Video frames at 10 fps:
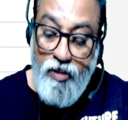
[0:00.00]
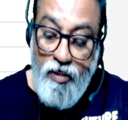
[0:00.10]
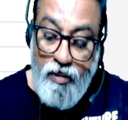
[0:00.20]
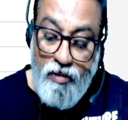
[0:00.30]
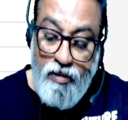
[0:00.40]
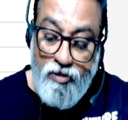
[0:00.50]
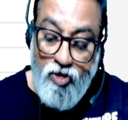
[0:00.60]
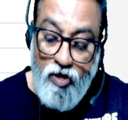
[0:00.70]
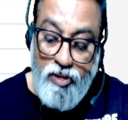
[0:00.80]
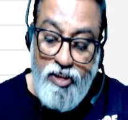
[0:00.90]
Here the
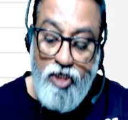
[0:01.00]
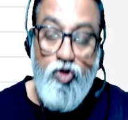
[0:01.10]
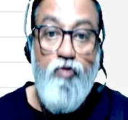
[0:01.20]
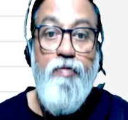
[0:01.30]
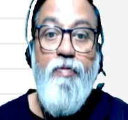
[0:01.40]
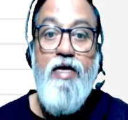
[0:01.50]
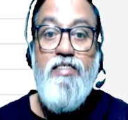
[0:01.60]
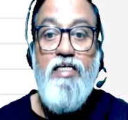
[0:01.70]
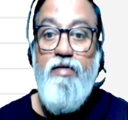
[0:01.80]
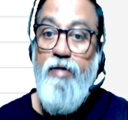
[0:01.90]
third charge should be
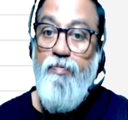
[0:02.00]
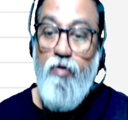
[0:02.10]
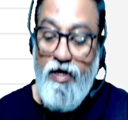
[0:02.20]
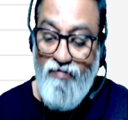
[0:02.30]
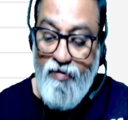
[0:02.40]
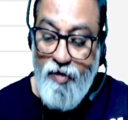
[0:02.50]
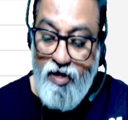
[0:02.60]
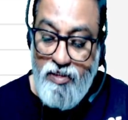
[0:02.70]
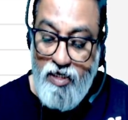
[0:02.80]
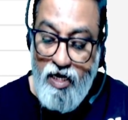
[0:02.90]
placed at the midpoint. Why?
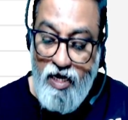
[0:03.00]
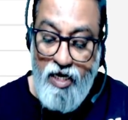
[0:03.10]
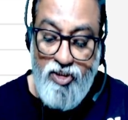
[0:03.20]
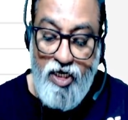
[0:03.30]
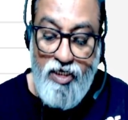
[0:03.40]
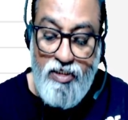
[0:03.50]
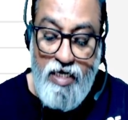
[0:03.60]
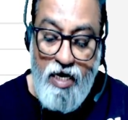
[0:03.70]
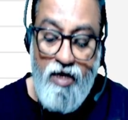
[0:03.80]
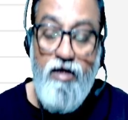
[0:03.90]
Because corner charges
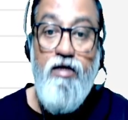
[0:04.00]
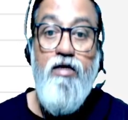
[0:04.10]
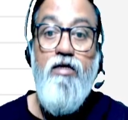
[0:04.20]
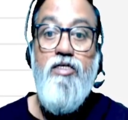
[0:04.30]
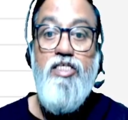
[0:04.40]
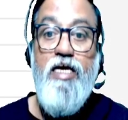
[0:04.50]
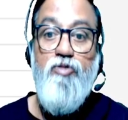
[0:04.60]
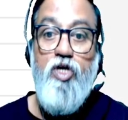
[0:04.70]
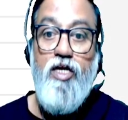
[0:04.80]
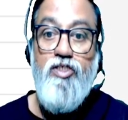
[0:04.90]
are same
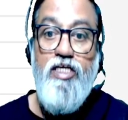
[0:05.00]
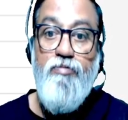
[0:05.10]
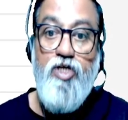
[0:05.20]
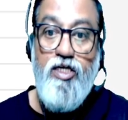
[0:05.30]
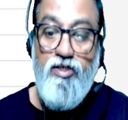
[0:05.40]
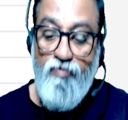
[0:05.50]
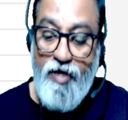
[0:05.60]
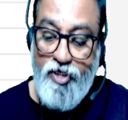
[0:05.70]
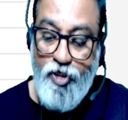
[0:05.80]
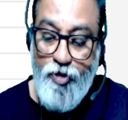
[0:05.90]
charge of
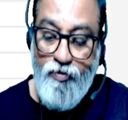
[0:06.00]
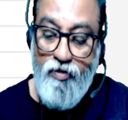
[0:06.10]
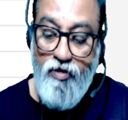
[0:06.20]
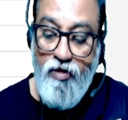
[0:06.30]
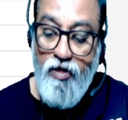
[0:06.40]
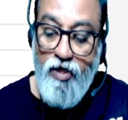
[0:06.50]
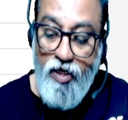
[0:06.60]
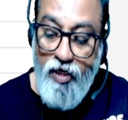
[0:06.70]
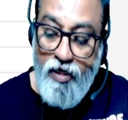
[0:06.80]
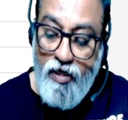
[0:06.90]
magnitude.
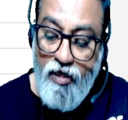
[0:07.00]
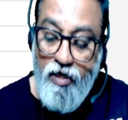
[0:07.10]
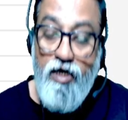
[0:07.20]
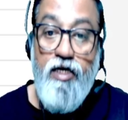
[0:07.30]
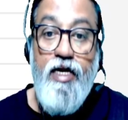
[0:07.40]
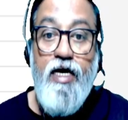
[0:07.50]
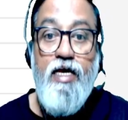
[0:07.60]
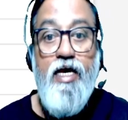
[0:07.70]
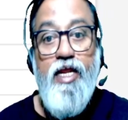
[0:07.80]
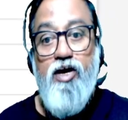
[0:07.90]
Here take
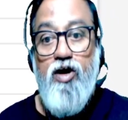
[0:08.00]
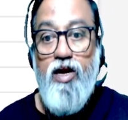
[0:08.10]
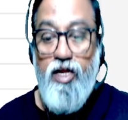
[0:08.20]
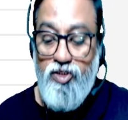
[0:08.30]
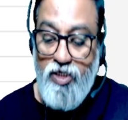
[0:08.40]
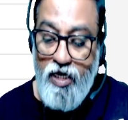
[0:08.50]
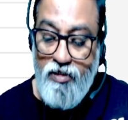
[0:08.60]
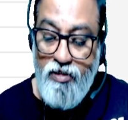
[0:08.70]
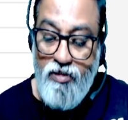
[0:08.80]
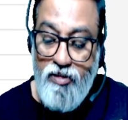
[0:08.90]
any corner charge
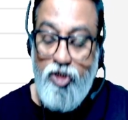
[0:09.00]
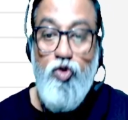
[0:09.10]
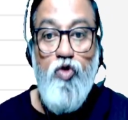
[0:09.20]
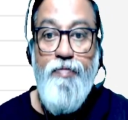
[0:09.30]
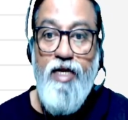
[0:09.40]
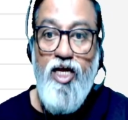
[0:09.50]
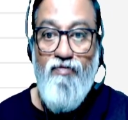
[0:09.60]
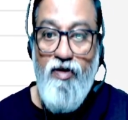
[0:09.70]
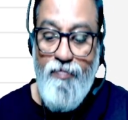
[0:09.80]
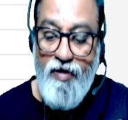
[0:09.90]
that should be in
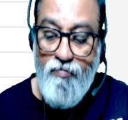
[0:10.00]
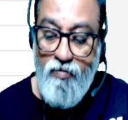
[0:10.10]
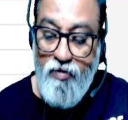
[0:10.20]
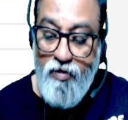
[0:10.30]
equilibrium.